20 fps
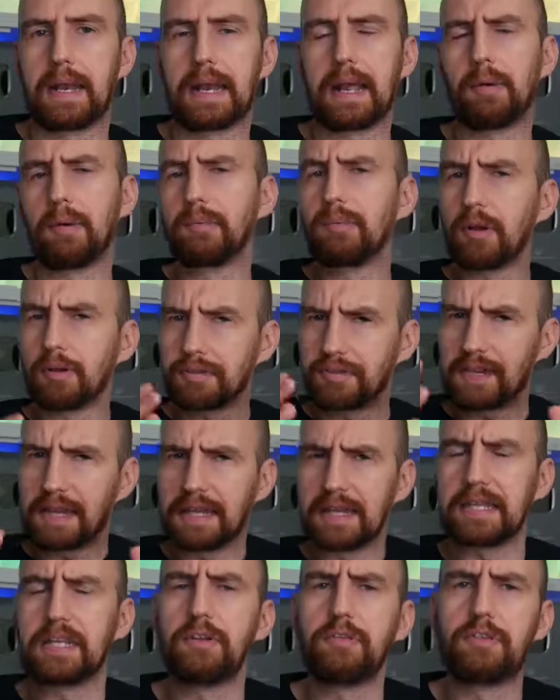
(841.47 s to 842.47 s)
Now, I'm not
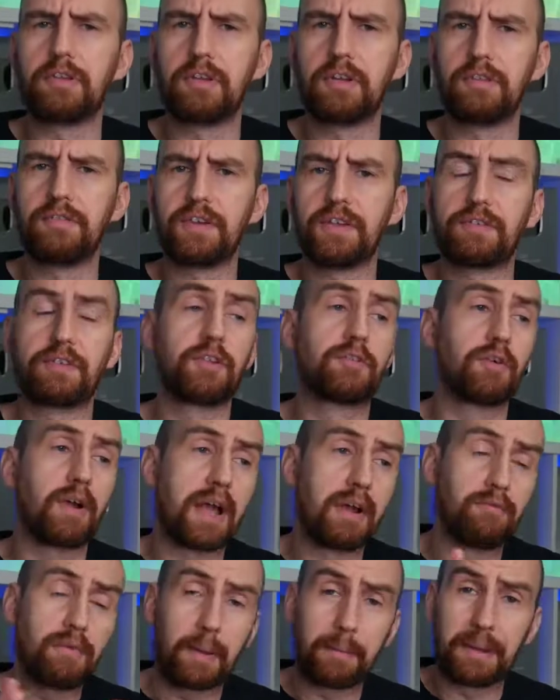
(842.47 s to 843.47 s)
telling you to do this to
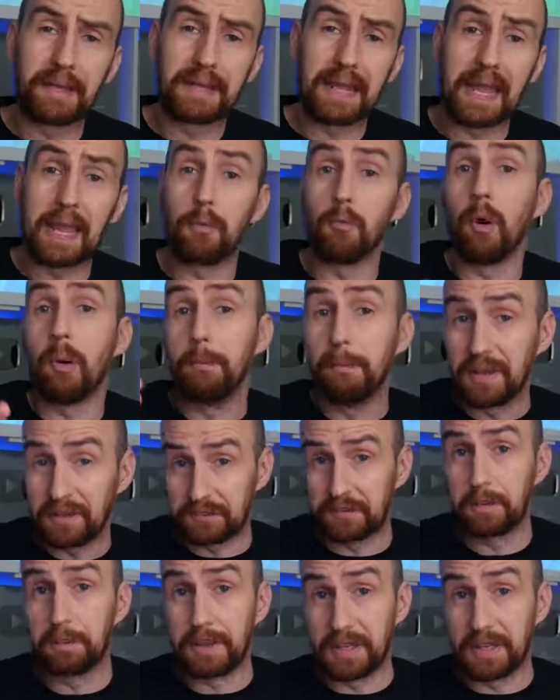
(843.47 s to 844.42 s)
try and replicate what Mr.